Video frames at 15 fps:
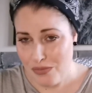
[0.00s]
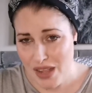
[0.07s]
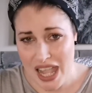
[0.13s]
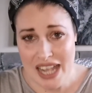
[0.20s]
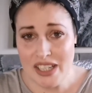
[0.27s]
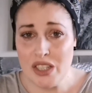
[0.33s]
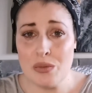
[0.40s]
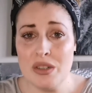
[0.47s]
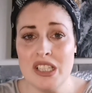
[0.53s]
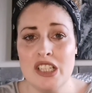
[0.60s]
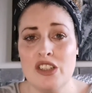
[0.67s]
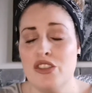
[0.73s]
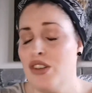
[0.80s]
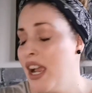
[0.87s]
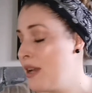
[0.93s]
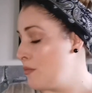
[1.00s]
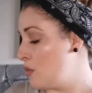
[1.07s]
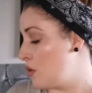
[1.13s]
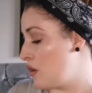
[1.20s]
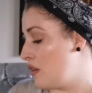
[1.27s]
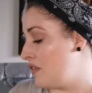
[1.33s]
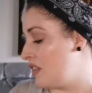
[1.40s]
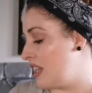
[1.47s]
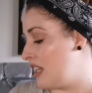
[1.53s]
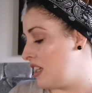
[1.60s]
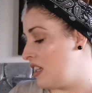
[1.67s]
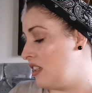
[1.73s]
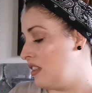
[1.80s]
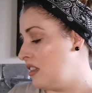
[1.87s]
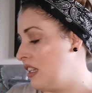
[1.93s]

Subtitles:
I just wanted to try more of the